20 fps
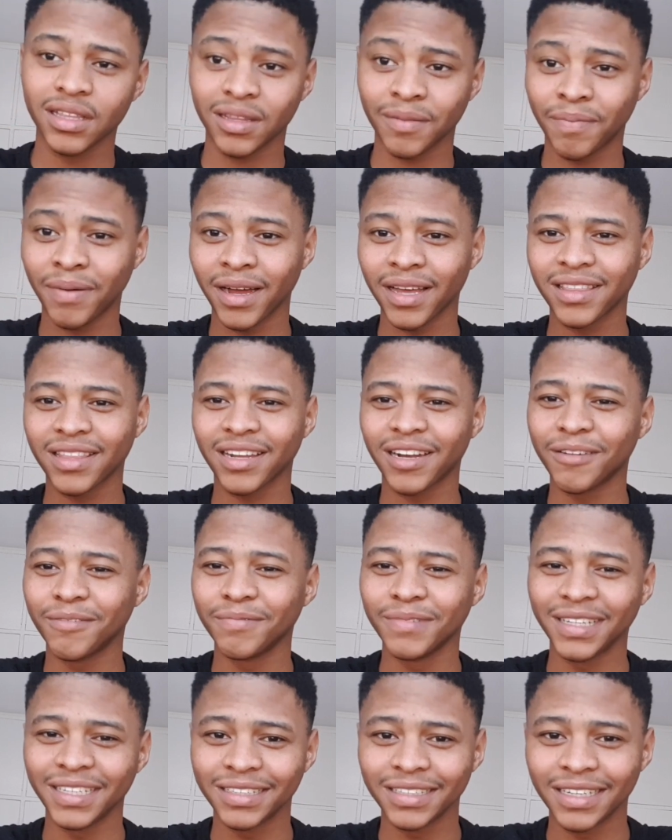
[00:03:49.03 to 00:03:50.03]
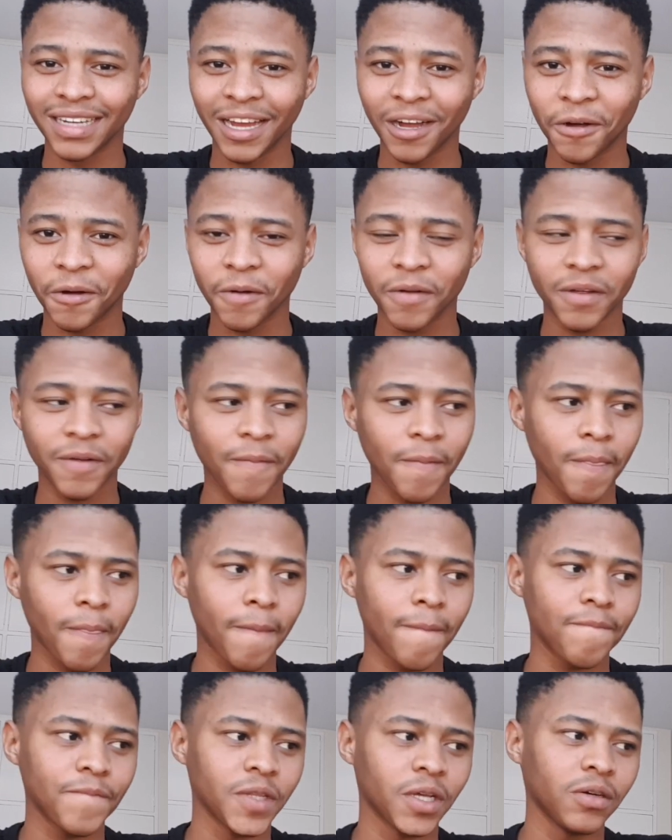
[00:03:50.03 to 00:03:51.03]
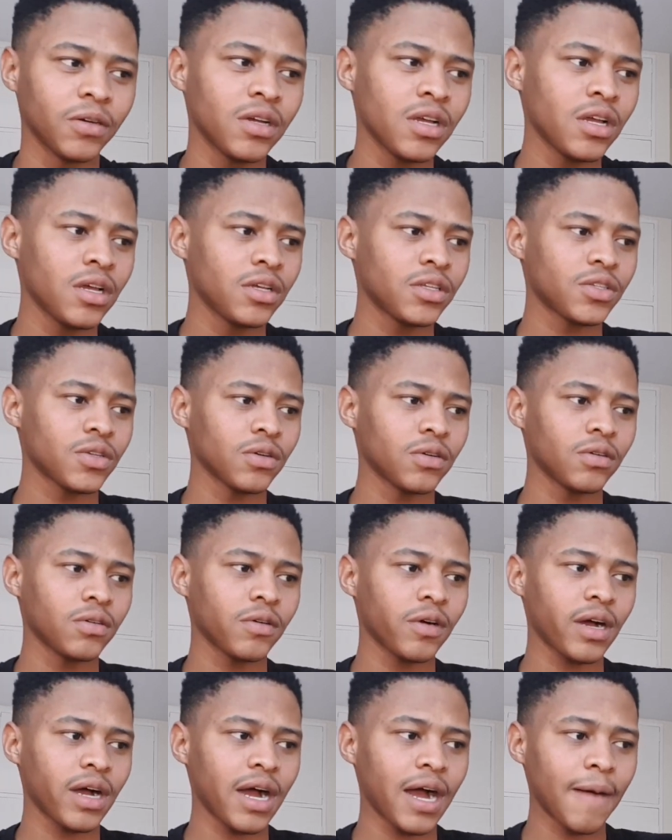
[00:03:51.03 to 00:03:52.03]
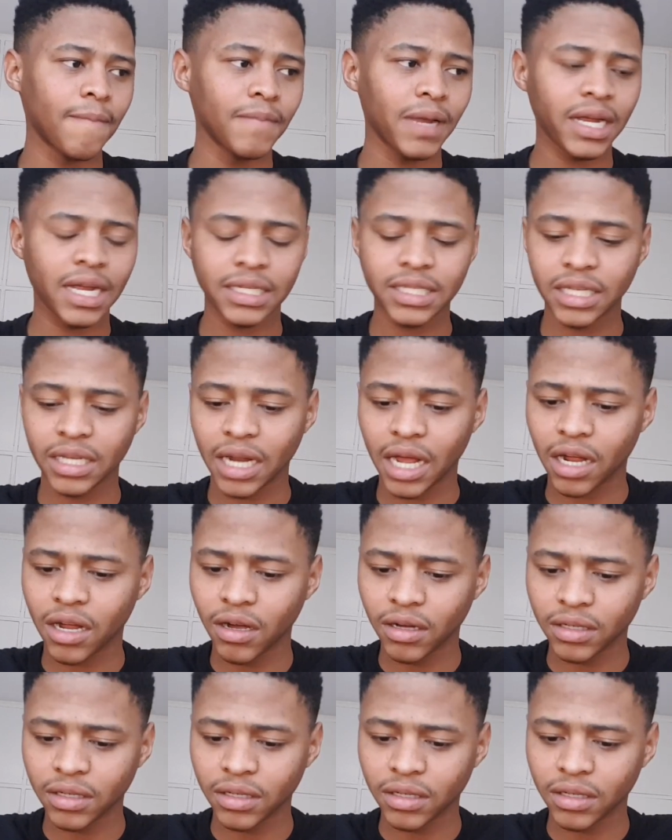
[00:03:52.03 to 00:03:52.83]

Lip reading: the path that I'm in now, you know. So like I said,